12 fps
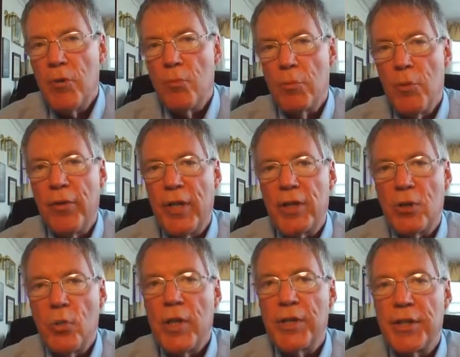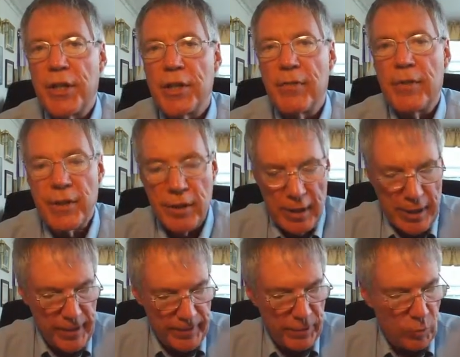We're moving into week 6 of
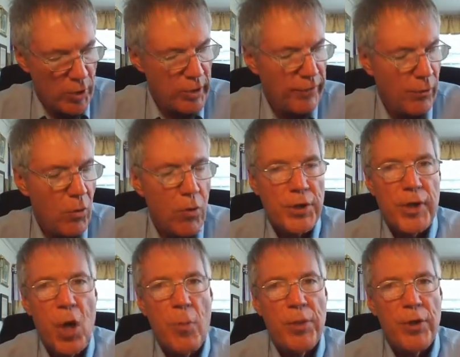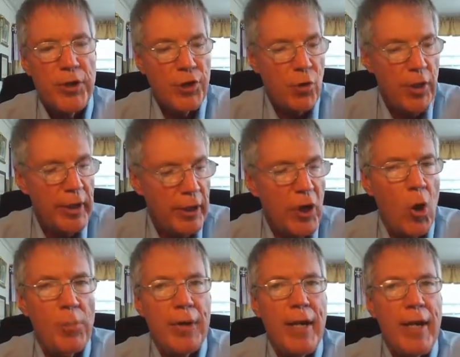this wonderful course. I hope you're enjoying it, and I
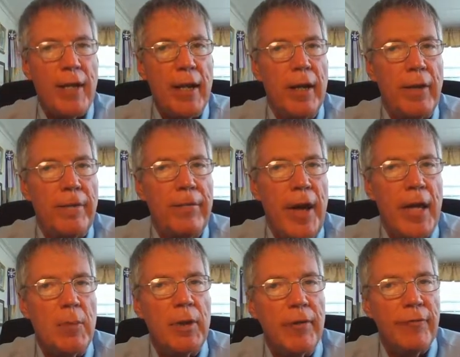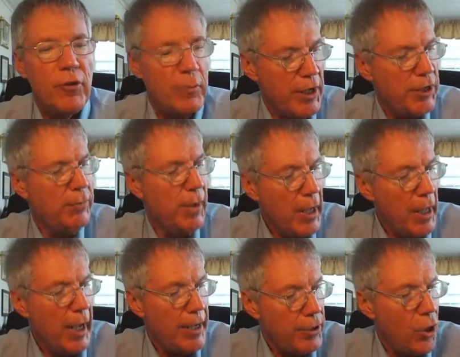hope you're getting valuable information.
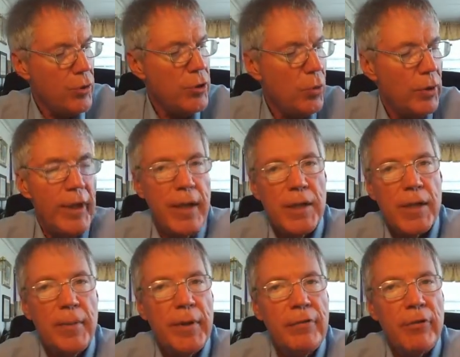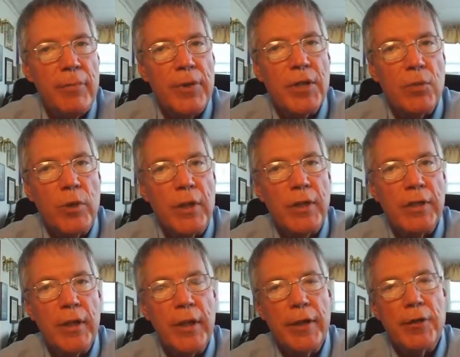I know you will gain something from this
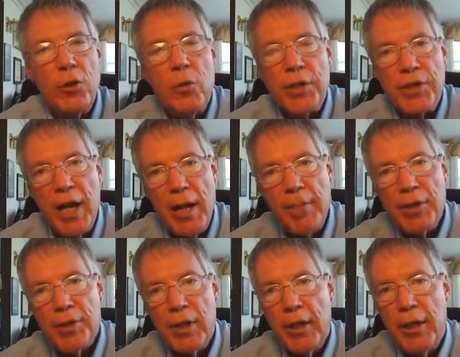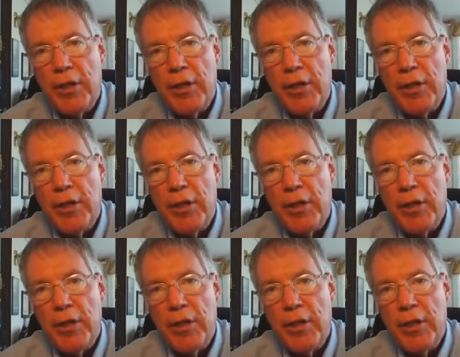week's 2 assignments.